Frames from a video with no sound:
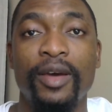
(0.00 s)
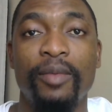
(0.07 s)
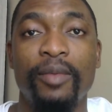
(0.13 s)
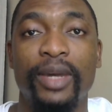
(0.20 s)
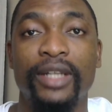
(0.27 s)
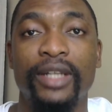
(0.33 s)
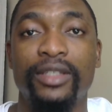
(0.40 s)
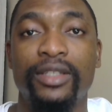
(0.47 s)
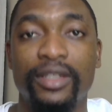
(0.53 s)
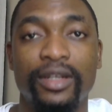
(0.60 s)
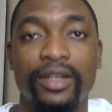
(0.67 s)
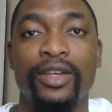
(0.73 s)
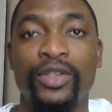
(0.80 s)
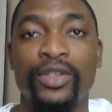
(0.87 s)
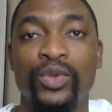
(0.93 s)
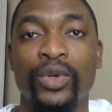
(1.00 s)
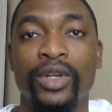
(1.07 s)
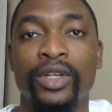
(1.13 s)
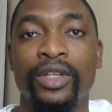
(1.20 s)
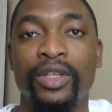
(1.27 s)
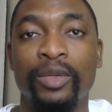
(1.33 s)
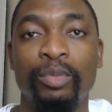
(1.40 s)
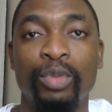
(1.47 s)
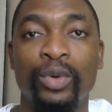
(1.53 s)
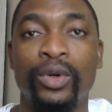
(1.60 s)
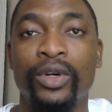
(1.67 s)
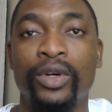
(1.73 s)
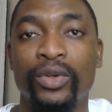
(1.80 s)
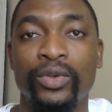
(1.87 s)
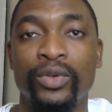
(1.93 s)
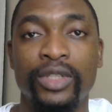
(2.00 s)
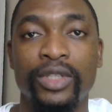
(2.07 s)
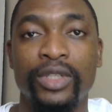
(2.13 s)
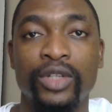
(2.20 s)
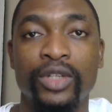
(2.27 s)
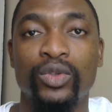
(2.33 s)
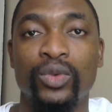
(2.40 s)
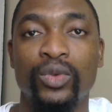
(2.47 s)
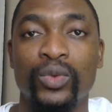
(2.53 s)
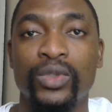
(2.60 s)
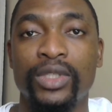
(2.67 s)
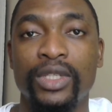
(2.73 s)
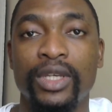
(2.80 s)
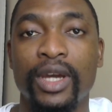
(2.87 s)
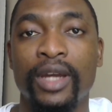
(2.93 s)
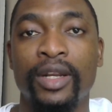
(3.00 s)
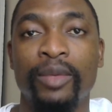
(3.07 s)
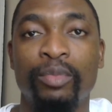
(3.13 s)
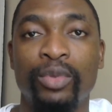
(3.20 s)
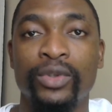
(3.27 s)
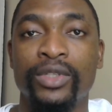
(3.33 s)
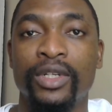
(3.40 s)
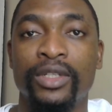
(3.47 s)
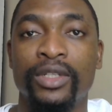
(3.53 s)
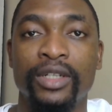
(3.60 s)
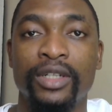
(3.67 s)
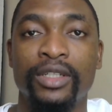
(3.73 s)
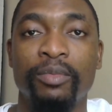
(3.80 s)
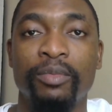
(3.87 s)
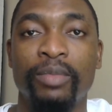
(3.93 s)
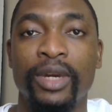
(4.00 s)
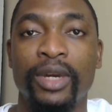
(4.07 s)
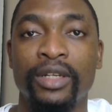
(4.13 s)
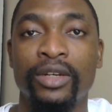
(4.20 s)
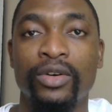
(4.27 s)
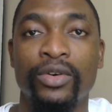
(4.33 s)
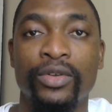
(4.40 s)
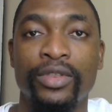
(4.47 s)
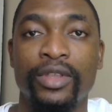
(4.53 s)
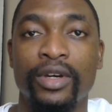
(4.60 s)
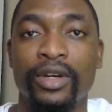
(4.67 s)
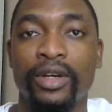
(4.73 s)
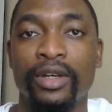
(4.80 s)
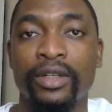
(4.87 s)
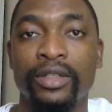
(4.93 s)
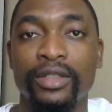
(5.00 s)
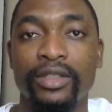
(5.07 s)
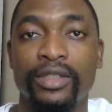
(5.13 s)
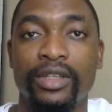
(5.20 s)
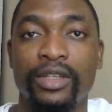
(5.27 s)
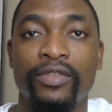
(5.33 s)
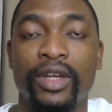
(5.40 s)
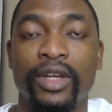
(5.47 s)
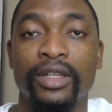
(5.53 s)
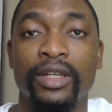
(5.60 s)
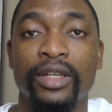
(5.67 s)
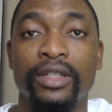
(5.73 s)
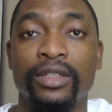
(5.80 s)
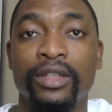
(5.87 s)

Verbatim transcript: but as you read the book, you start to see other books that are written by the author and stuff like that.